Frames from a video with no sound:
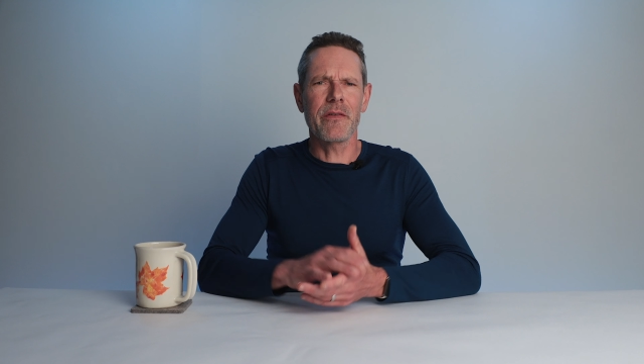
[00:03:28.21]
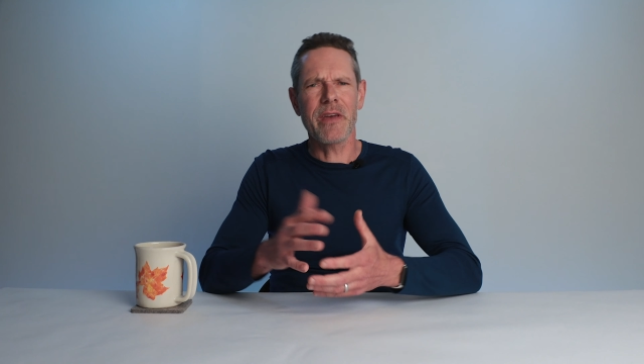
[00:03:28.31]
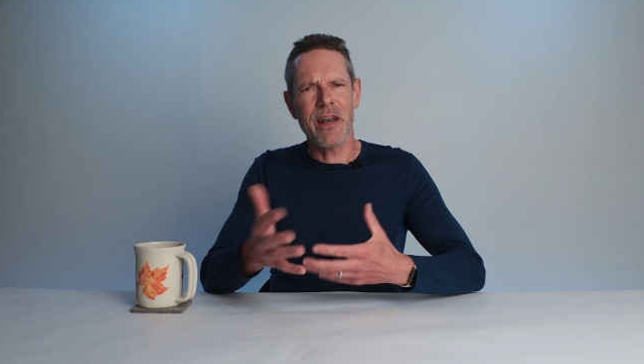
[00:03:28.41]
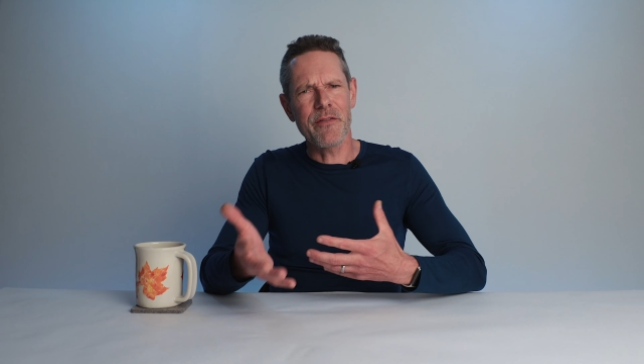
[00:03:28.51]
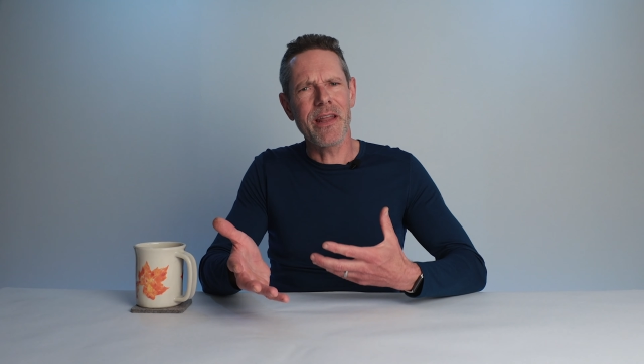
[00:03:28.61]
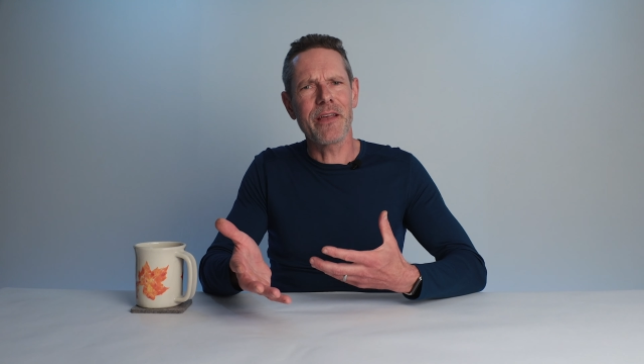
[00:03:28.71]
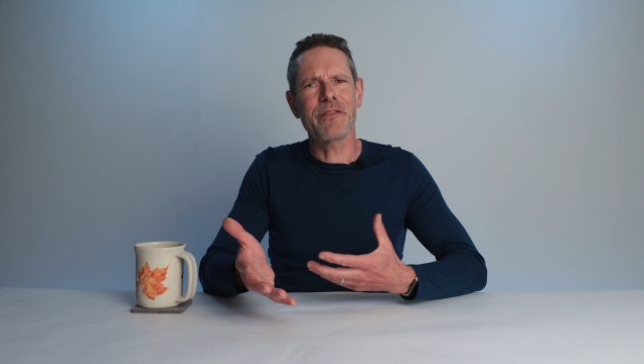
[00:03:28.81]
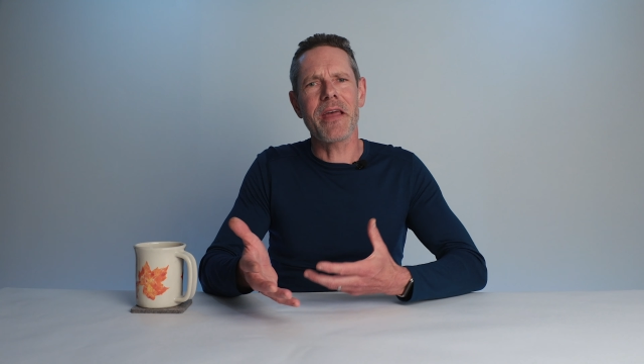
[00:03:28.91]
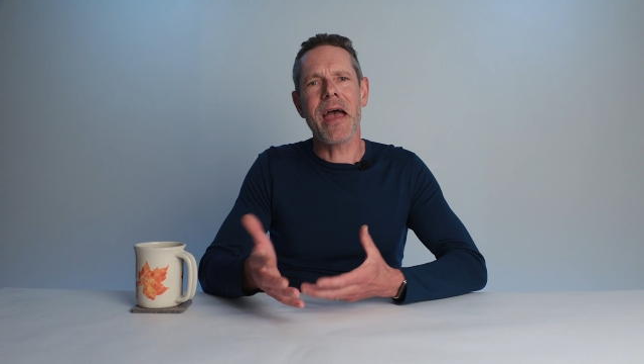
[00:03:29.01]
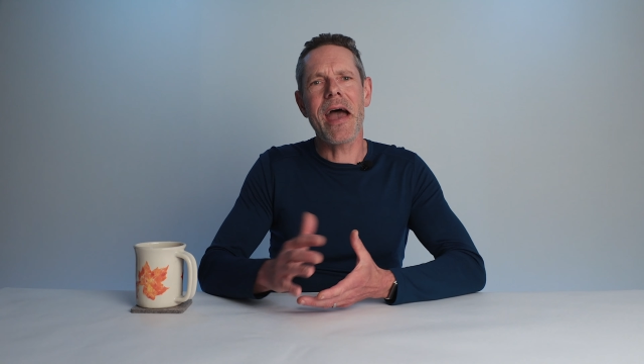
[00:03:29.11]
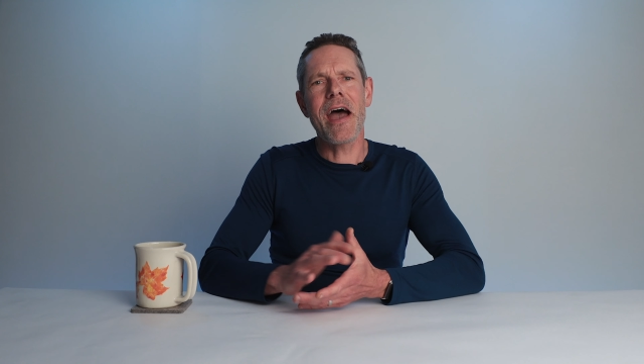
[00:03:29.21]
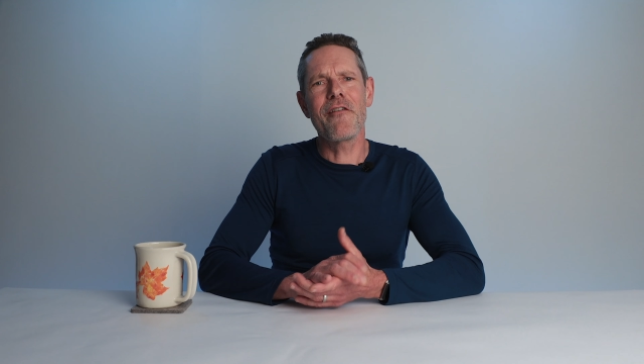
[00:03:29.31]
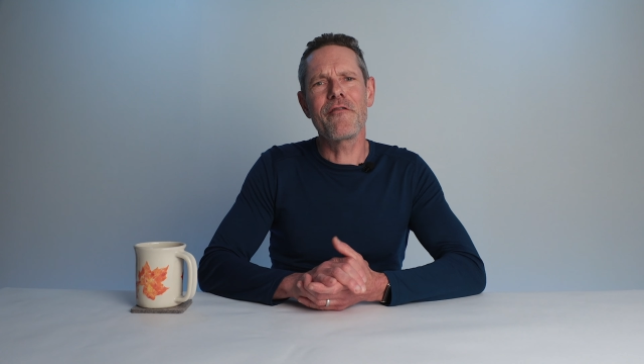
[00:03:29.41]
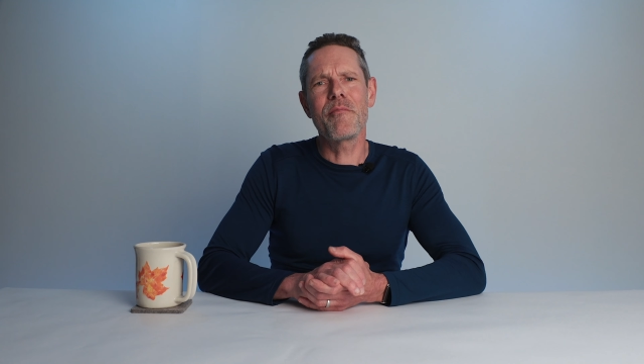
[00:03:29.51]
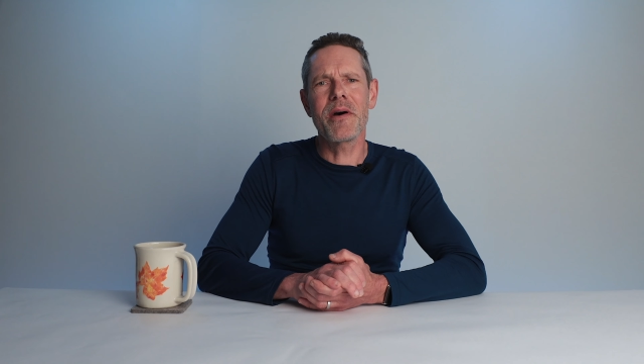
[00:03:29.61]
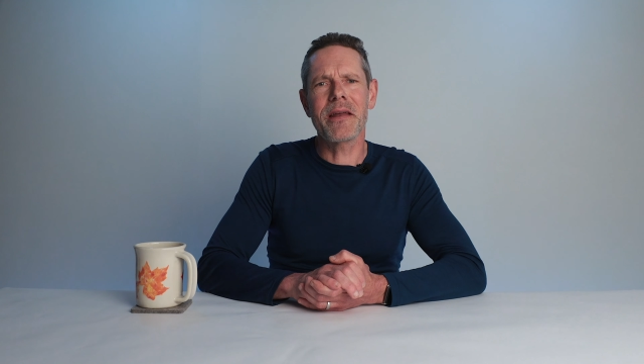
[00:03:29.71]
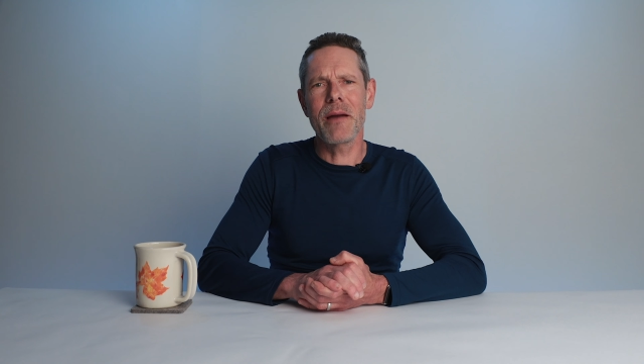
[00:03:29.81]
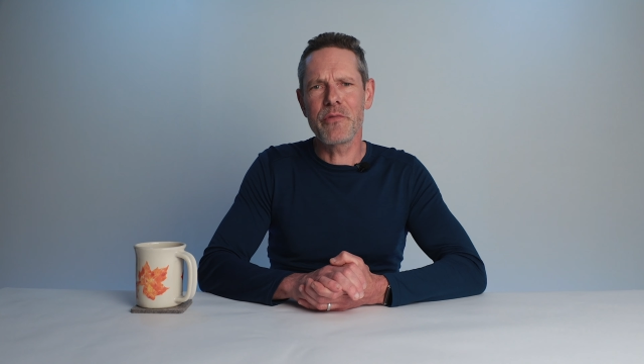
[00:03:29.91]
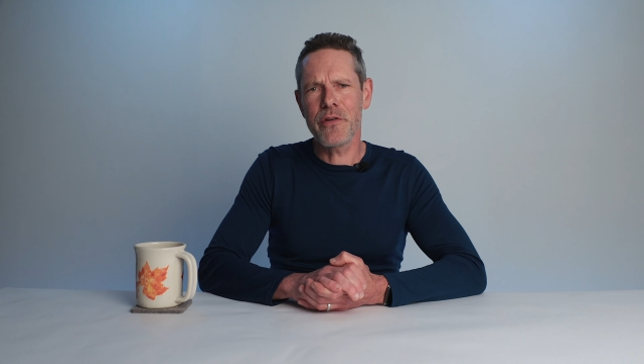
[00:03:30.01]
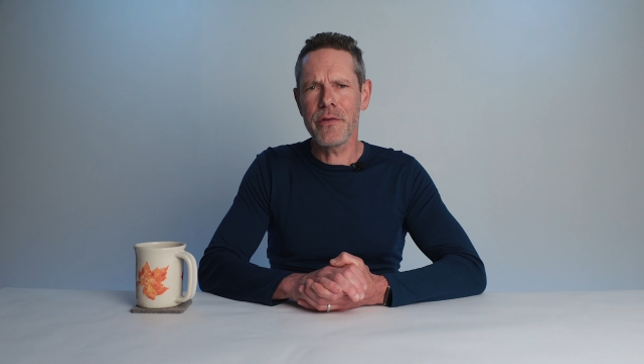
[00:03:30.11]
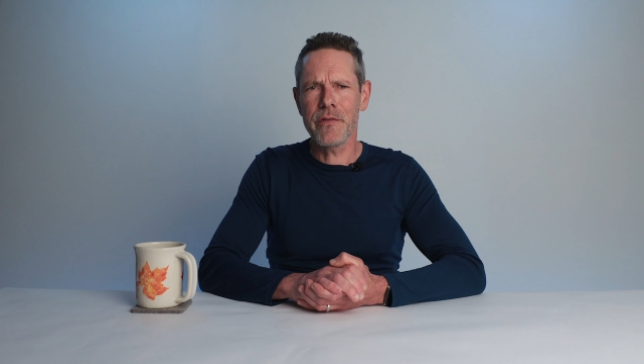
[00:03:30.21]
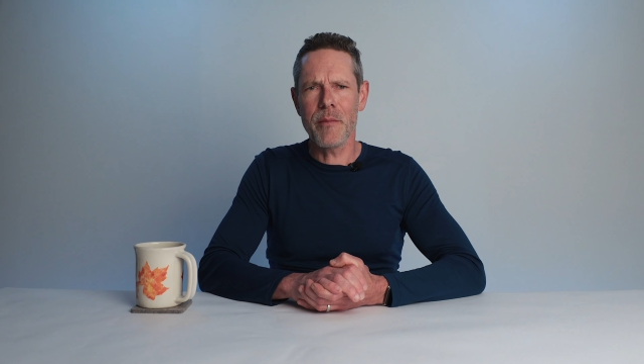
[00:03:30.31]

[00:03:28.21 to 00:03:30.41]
It's kind of a nice to have, but I'm sure it's